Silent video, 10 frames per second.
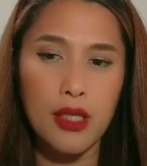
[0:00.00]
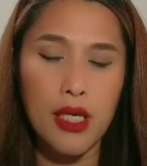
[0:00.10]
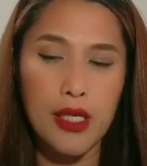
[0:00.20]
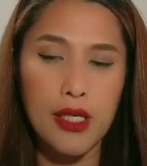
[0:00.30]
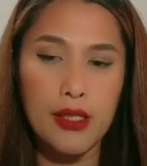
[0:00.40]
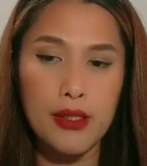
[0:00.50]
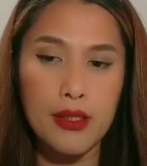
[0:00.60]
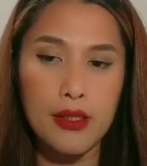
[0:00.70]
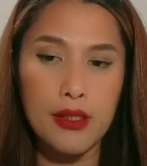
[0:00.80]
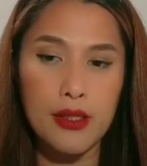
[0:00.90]

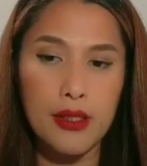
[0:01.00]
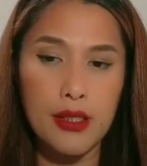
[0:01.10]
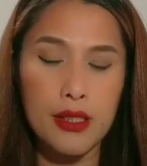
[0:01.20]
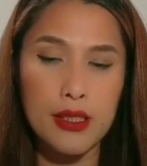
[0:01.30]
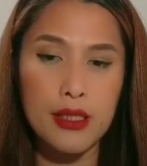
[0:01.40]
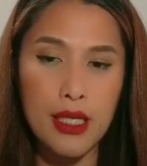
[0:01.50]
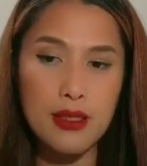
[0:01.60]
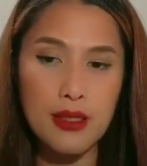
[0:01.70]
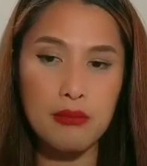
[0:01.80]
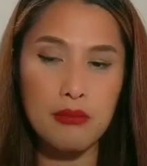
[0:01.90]
and it
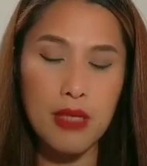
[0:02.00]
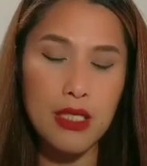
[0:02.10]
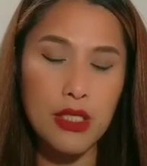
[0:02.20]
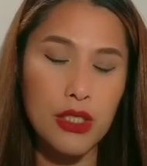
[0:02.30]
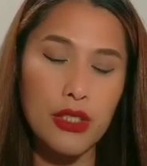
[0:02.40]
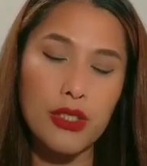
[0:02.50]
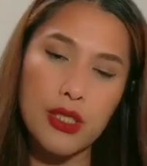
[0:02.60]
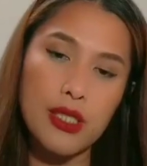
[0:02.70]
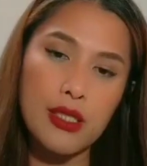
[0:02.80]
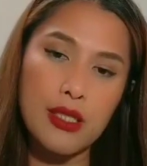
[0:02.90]
doesn't match in your
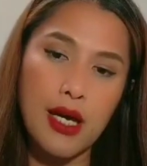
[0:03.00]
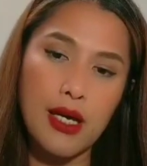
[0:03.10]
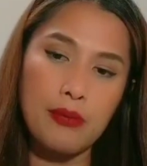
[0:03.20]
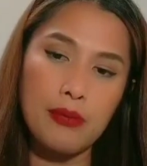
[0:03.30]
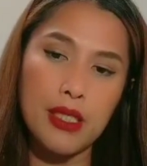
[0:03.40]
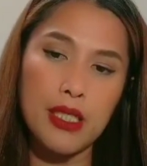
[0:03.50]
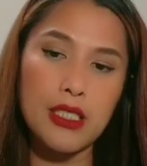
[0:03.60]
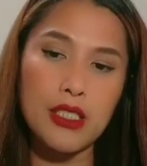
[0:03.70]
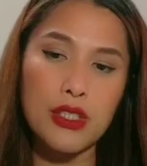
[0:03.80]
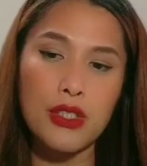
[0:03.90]
skin type,
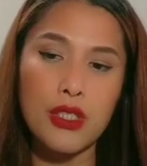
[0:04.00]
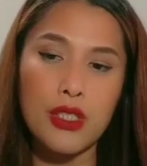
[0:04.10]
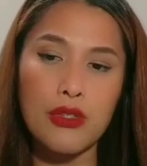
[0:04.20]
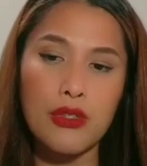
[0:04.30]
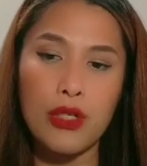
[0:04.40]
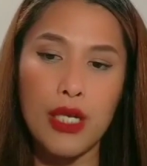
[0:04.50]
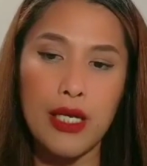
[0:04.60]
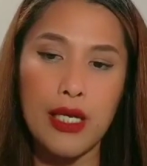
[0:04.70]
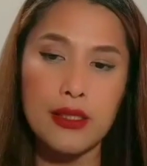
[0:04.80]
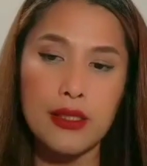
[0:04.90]
it's gonna
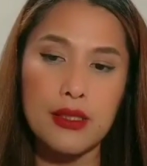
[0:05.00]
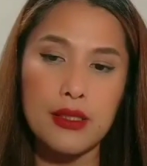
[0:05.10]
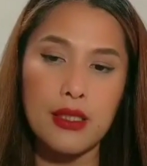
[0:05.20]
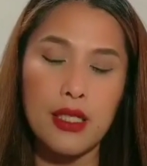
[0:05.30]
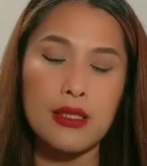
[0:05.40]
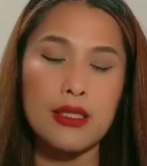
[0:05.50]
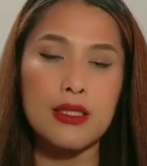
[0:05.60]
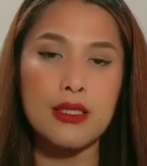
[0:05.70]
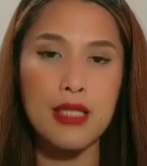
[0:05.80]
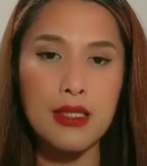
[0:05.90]
create a
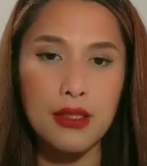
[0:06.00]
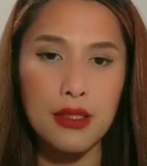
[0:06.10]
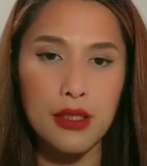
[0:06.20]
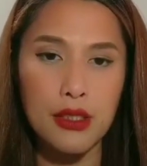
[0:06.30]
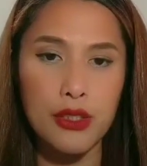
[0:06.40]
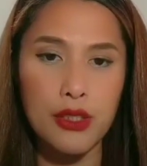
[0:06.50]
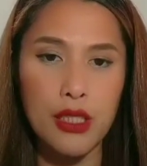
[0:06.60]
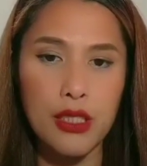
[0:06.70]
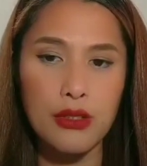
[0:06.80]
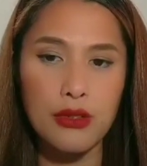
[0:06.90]
disaster in your
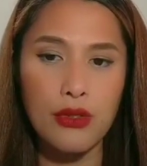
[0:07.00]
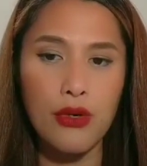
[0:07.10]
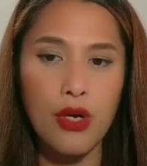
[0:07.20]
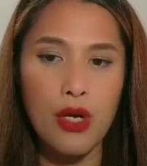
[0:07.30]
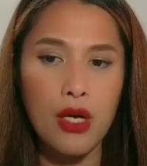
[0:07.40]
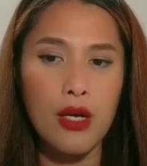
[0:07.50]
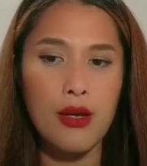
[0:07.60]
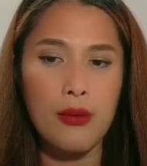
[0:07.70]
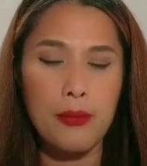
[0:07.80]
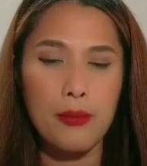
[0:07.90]
skin. So
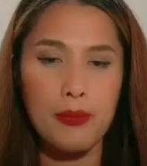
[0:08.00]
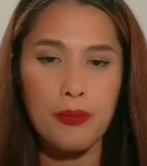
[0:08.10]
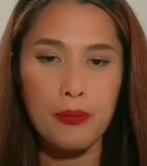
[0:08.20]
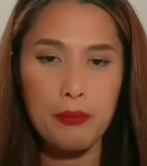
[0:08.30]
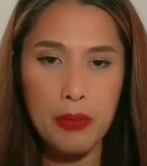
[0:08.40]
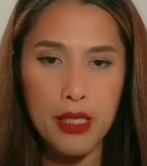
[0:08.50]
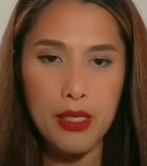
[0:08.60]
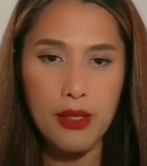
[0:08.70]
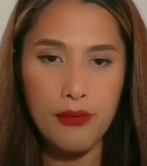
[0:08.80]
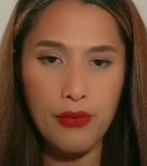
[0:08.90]

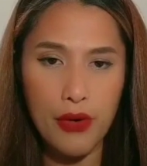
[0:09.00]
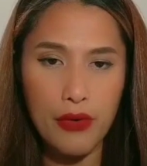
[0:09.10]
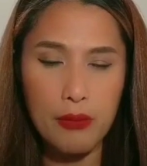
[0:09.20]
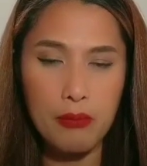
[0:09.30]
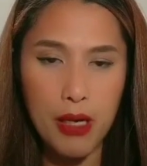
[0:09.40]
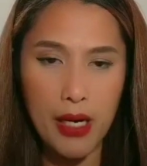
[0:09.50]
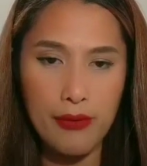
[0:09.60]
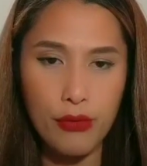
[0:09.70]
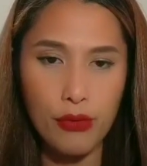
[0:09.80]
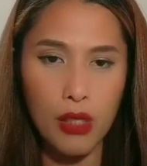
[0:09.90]
be very
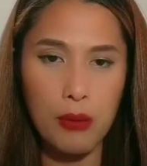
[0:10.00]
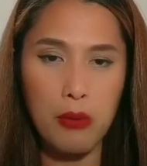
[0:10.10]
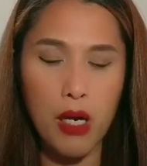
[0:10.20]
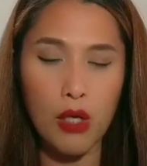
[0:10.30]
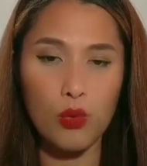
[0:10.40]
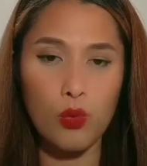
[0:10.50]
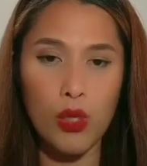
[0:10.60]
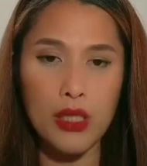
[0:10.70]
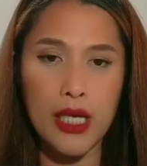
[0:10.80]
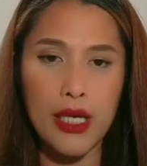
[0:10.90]
mindful about
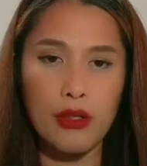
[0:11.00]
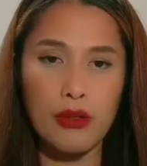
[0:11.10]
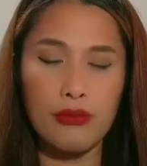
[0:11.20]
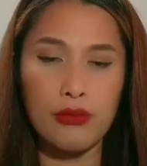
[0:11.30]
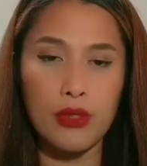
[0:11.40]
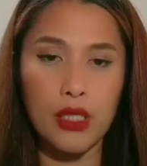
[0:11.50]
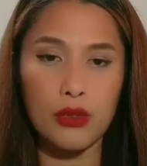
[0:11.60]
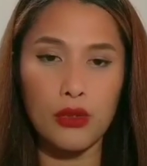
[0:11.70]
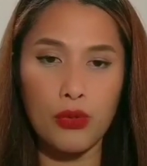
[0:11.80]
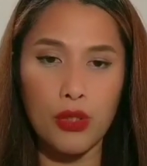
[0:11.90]
what kind of a
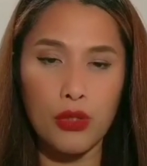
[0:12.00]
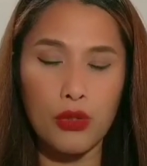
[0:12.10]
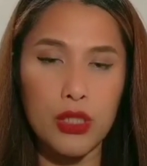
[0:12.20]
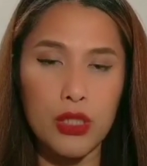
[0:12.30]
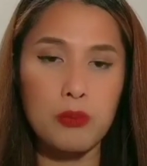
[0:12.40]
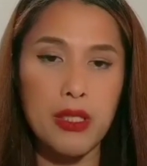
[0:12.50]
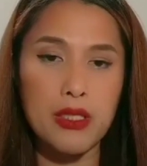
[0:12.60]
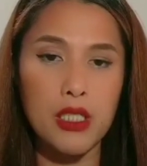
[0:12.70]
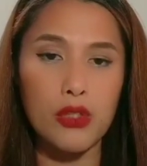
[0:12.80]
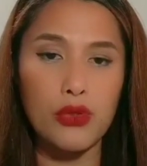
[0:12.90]
toner,
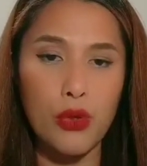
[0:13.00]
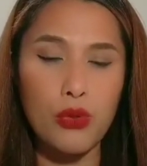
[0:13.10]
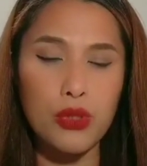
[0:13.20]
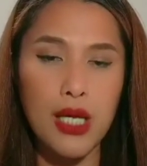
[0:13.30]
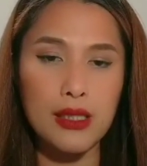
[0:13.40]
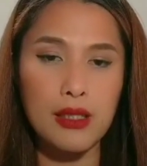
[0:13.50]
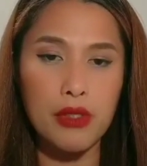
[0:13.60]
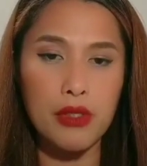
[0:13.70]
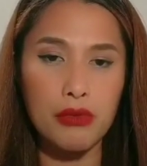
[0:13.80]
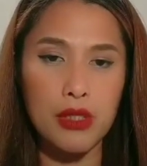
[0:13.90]
especially those active
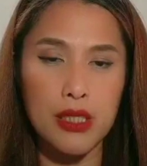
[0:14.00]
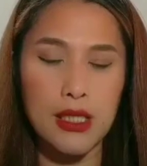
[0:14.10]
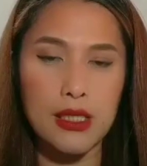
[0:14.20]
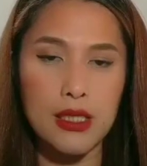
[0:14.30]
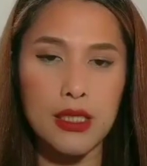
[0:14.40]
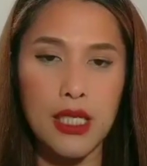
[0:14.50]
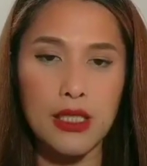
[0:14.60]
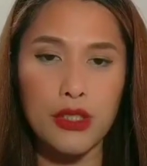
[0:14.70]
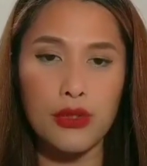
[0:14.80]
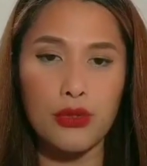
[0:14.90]
ingredients
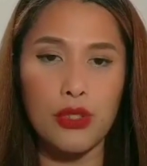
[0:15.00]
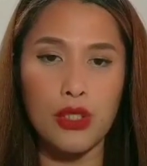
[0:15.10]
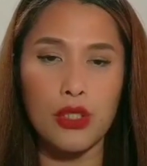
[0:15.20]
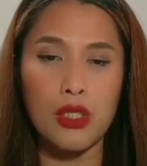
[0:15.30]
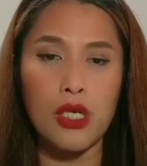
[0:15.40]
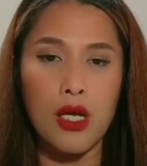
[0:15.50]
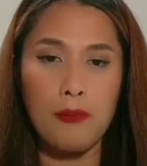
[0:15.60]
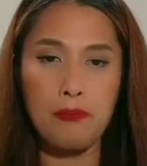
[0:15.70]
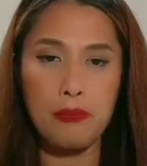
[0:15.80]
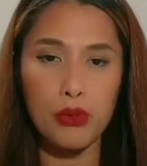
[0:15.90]
that you're gonna
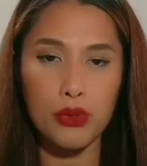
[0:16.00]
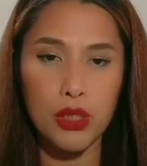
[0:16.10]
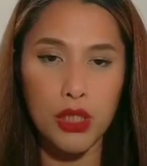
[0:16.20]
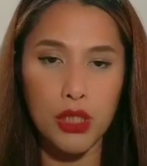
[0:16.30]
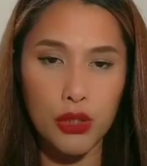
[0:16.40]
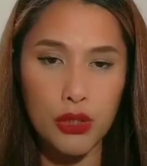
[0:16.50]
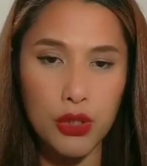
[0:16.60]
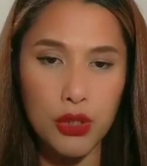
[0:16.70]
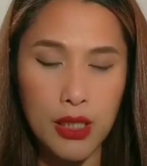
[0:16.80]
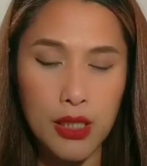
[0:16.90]
put in your
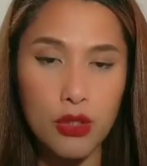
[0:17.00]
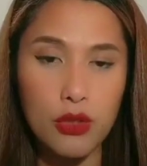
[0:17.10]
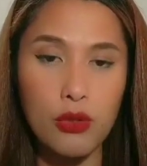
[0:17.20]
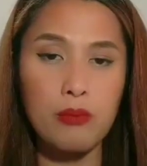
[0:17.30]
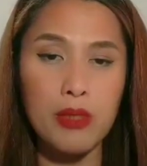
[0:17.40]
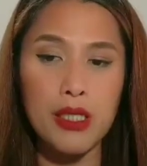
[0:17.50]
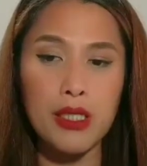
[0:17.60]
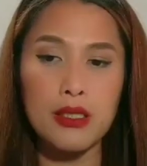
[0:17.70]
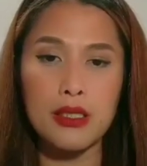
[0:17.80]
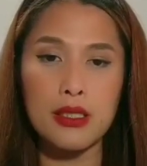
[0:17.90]
skin. So
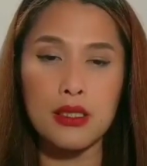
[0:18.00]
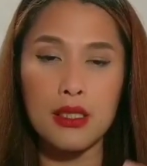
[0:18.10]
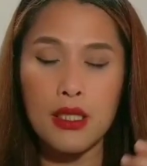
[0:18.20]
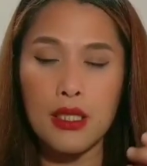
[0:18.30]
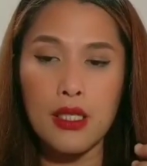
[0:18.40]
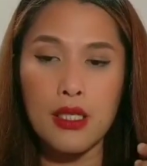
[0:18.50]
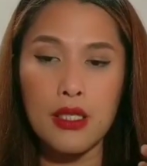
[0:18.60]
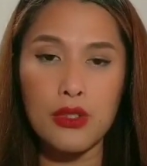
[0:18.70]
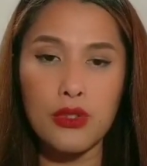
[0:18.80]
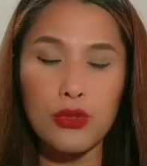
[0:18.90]

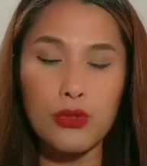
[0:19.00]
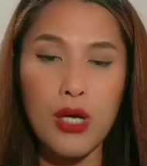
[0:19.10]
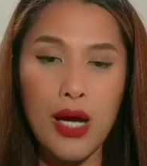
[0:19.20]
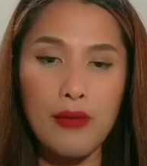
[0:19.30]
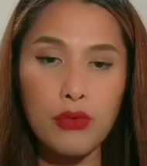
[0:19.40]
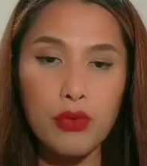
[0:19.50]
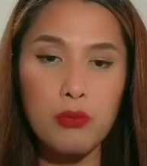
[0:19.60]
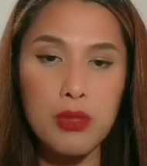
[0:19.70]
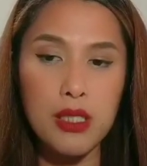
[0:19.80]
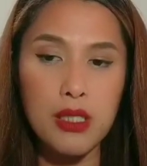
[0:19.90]
you have to
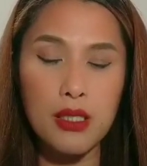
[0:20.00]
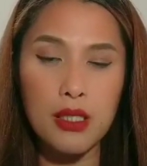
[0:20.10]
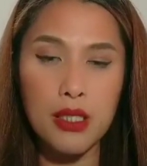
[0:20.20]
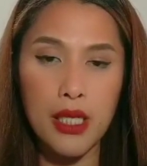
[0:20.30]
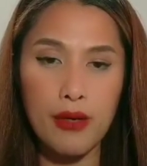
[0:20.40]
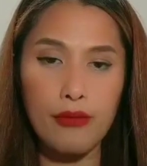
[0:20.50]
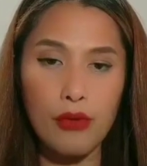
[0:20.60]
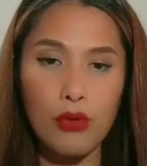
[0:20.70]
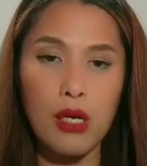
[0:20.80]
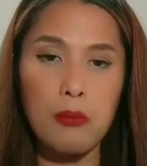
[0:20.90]
be
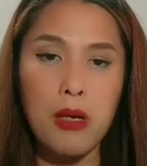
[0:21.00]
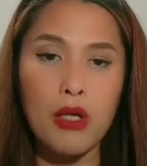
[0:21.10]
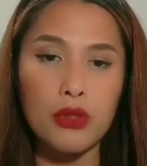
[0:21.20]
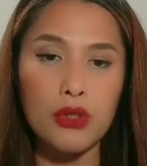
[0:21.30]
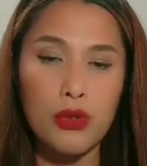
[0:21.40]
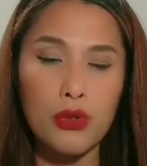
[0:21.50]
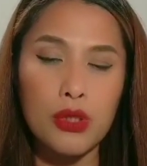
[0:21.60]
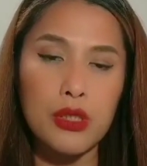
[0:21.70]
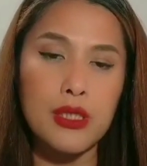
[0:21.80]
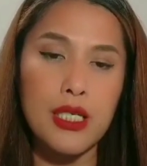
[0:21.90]
careful about the
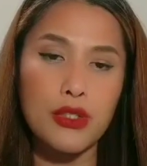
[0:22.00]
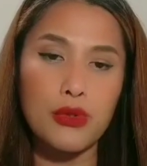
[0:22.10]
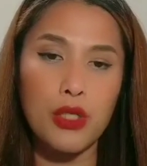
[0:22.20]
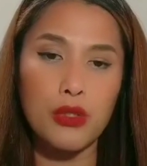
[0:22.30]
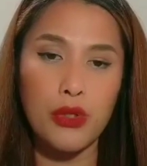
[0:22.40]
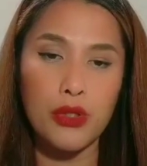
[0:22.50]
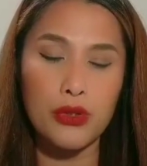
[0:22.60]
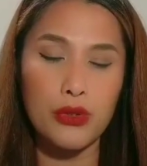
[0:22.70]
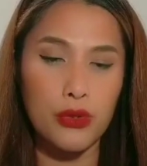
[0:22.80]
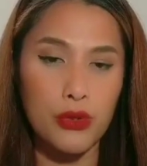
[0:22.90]
toner that you are
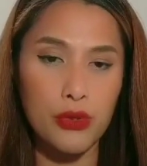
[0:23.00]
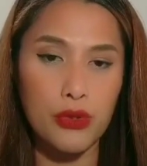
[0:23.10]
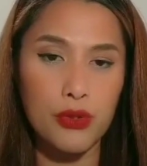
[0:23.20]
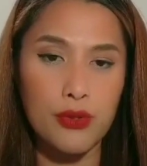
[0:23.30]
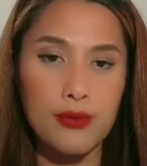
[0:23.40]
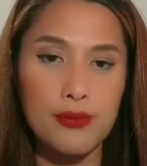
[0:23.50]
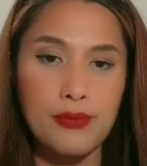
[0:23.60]
going to use.